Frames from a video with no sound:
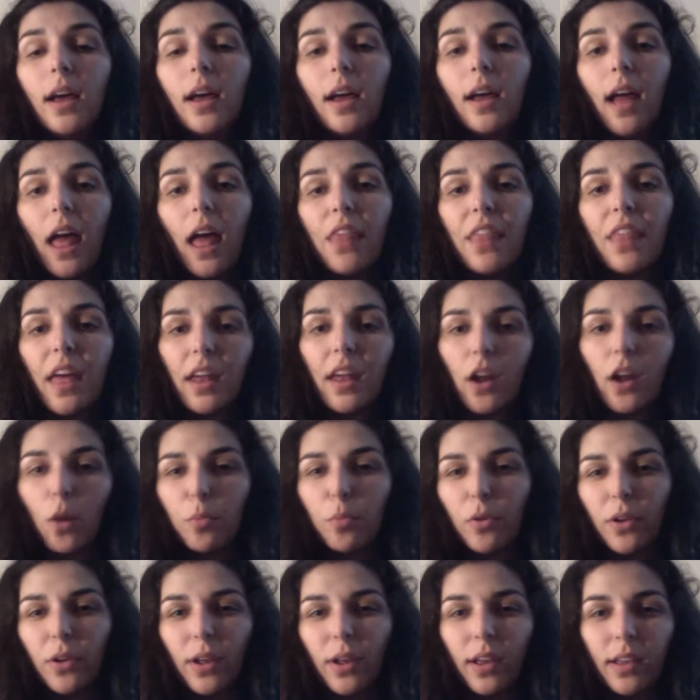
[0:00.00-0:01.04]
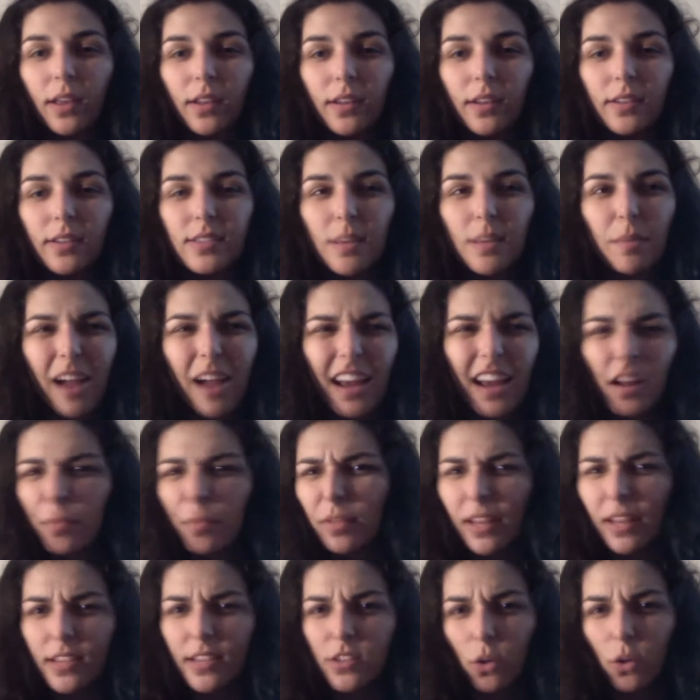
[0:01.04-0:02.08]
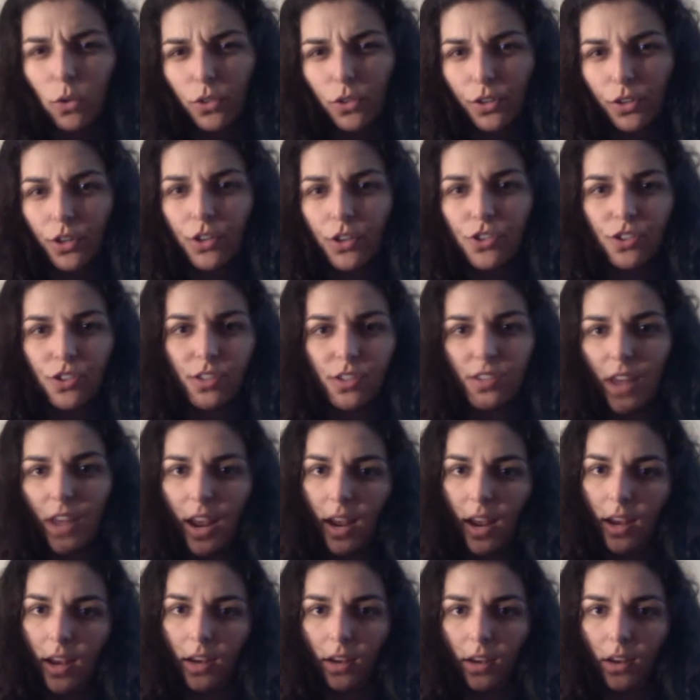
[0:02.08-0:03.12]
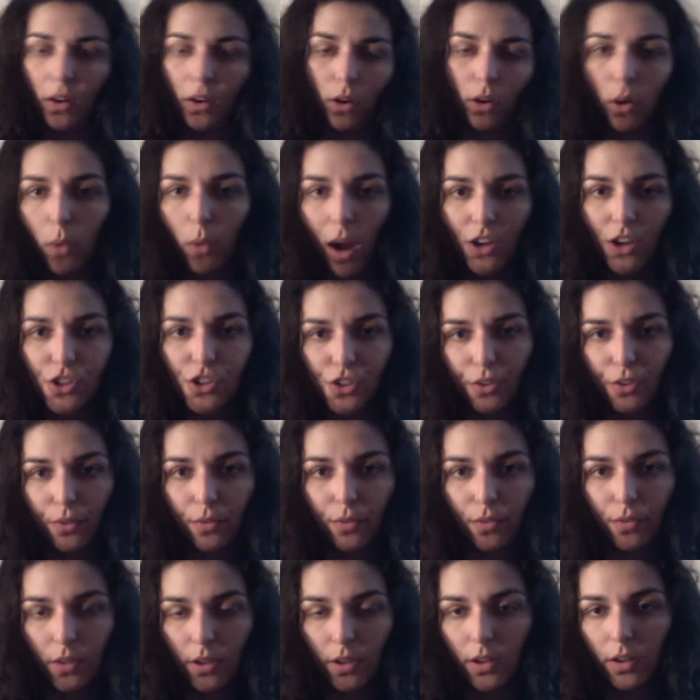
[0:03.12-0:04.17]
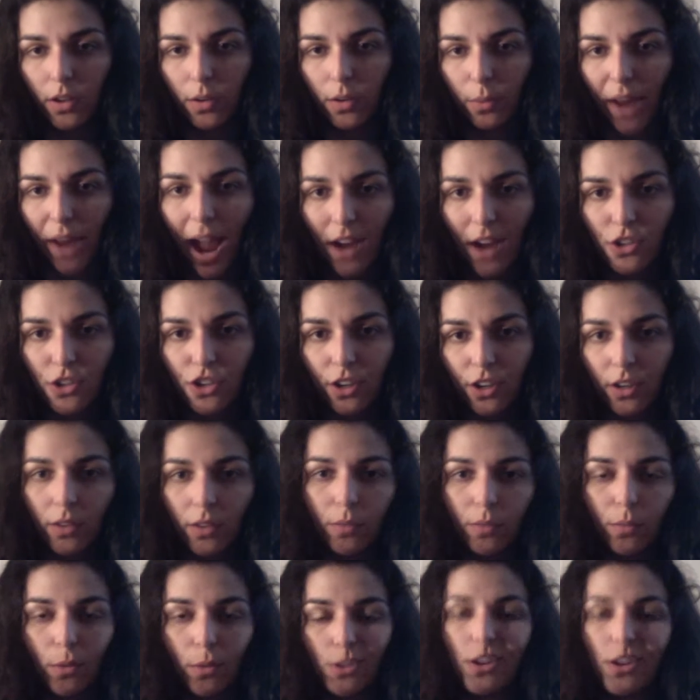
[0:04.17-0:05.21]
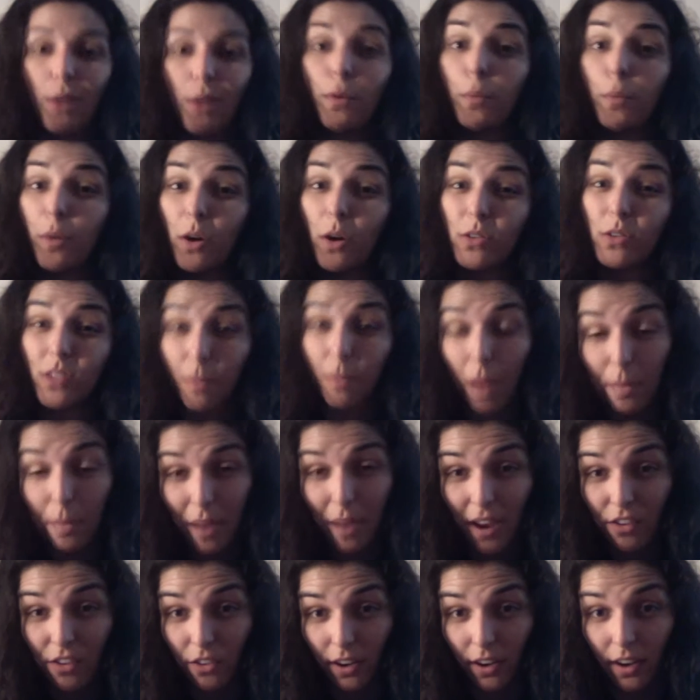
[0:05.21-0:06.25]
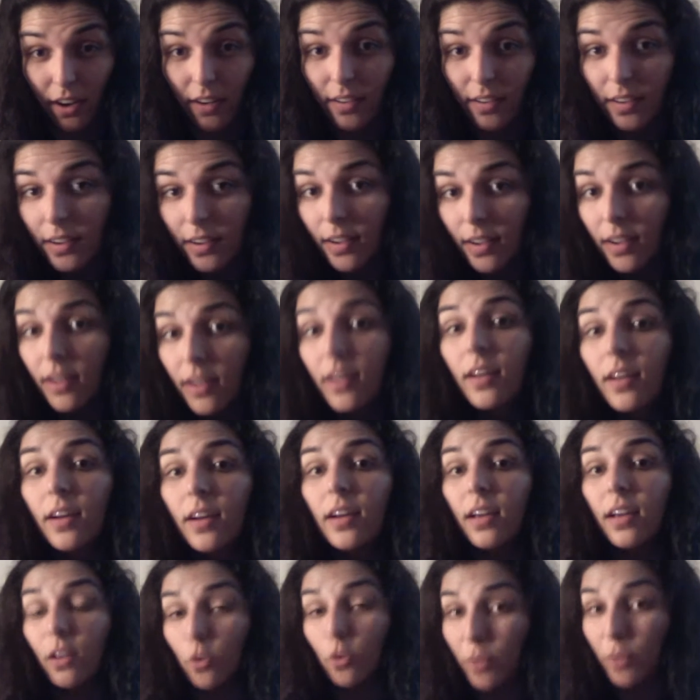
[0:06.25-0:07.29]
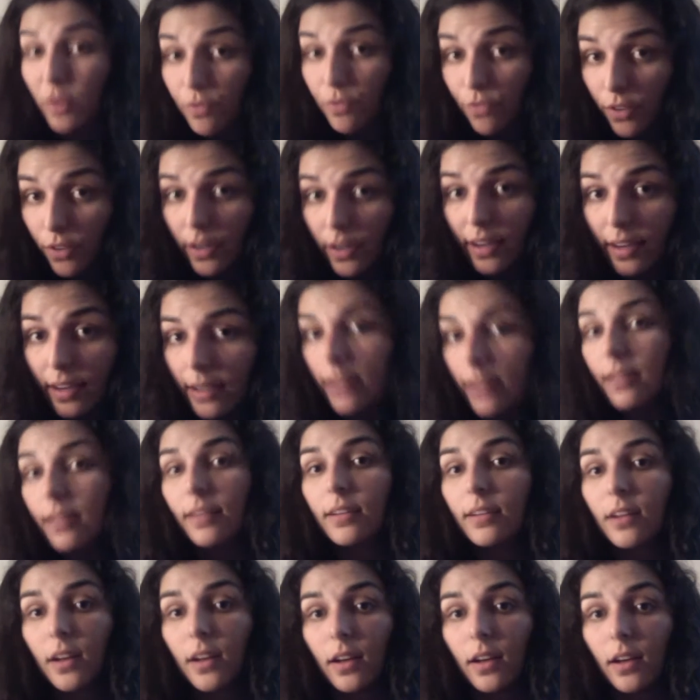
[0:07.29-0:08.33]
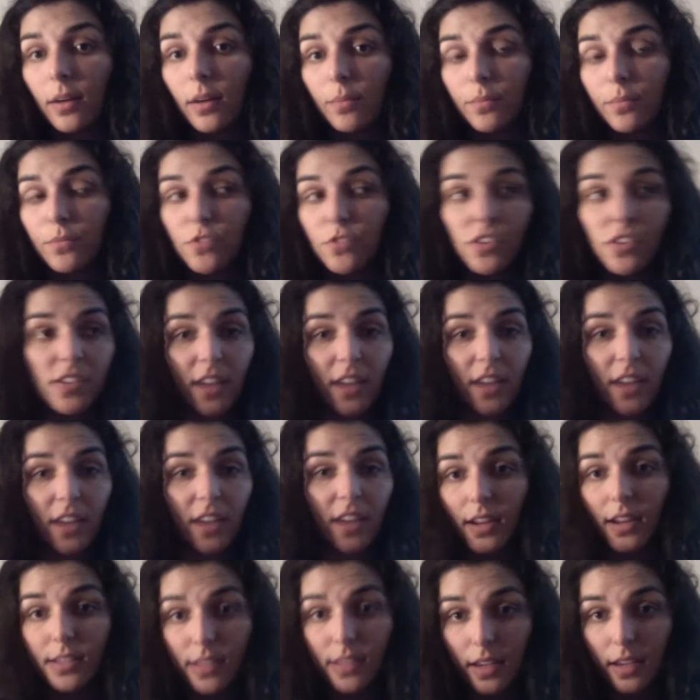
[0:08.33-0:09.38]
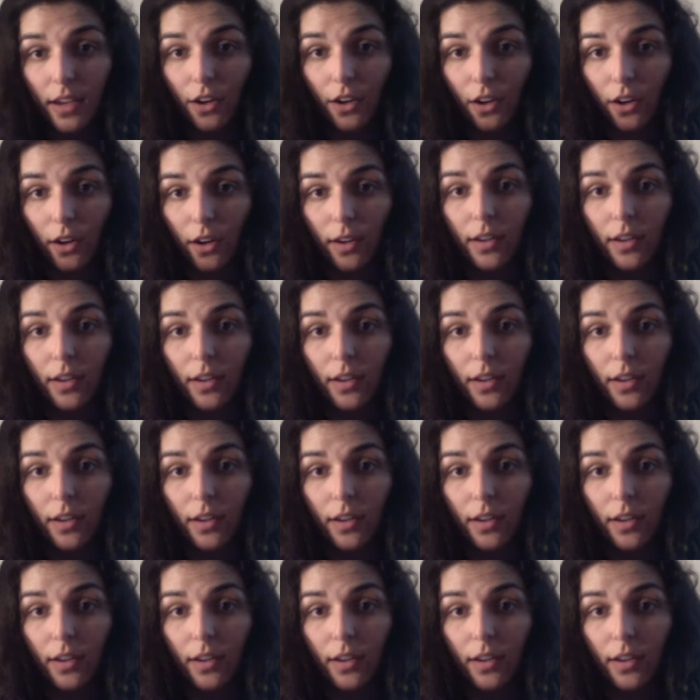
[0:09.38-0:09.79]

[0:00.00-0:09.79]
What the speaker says: and then I'll put in some kind of placeholder just saying, go watch the reaction, which I will post on my Patreon. It'll be free, just like it is here.